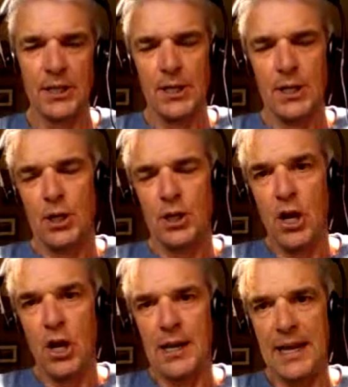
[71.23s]
not
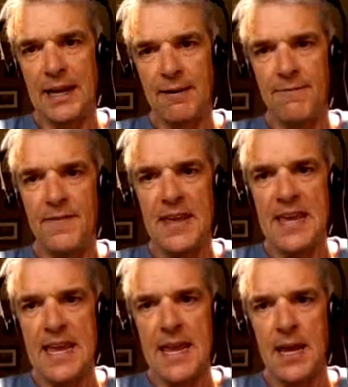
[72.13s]
like a
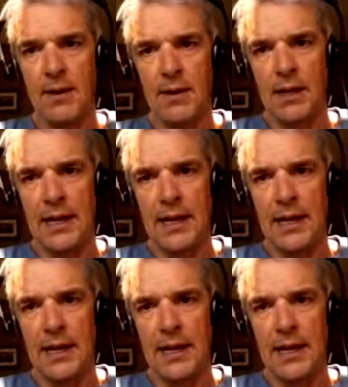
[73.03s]
V like